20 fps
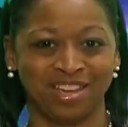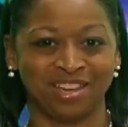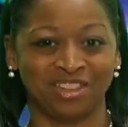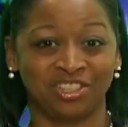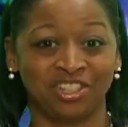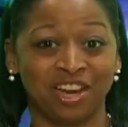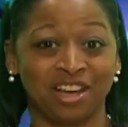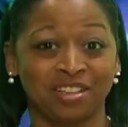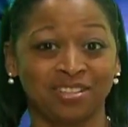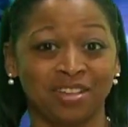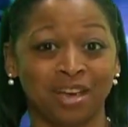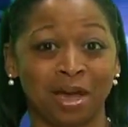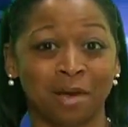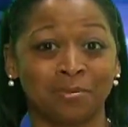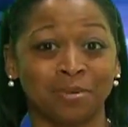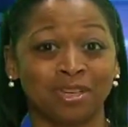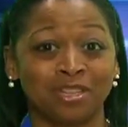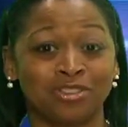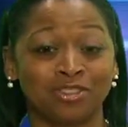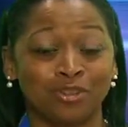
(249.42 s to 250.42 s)
Johns
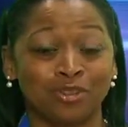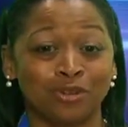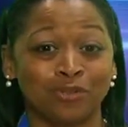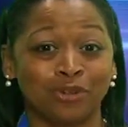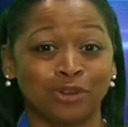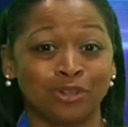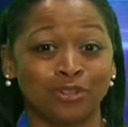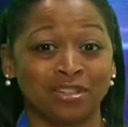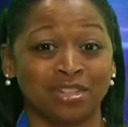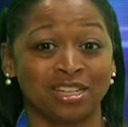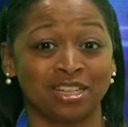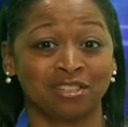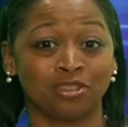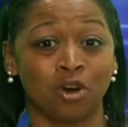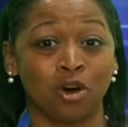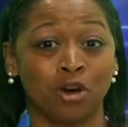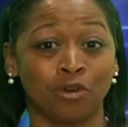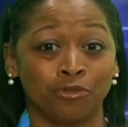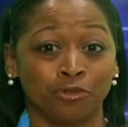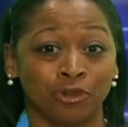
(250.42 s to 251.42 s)
Hopkins University is
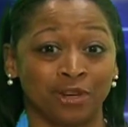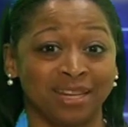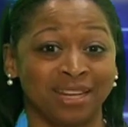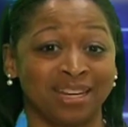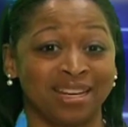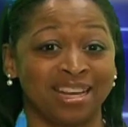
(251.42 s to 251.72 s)
offering an